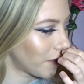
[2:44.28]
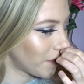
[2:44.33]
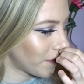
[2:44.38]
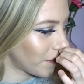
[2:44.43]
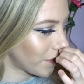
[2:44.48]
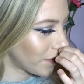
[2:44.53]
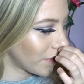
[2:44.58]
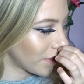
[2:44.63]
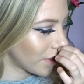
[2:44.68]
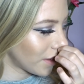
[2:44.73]

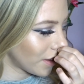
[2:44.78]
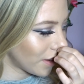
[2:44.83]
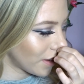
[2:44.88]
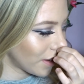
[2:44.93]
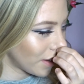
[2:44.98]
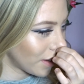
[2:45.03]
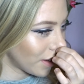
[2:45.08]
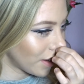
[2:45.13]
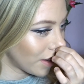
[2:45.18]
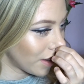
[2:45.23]

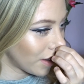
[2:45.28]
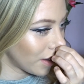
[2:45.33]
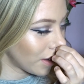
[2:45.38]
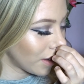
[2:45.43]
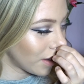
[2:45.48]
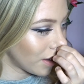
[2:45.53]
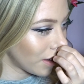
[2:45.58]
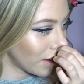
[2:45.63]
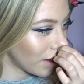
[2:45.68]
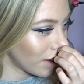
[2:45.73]

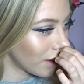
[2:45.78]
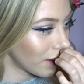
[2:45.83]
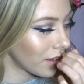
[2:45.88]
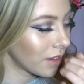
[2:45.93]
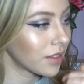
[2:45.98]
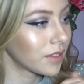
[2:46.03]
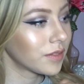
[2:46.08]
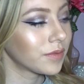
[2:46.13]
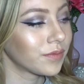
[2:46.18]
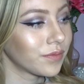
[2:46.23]

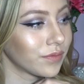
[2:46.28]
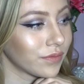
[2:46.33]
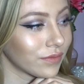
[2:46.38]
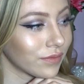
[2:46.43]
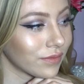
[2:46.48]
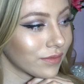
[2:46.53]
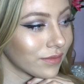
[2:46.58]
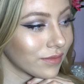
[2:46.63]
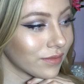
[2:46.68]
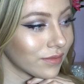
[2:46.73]

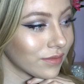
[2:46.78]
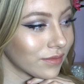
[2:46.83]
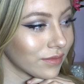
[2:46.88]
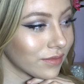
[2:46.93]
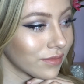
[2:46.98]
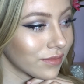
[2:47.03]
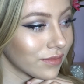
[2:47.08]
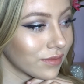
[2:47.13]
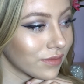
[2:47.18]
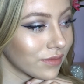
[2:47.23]

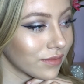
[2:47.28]
(no one is talking)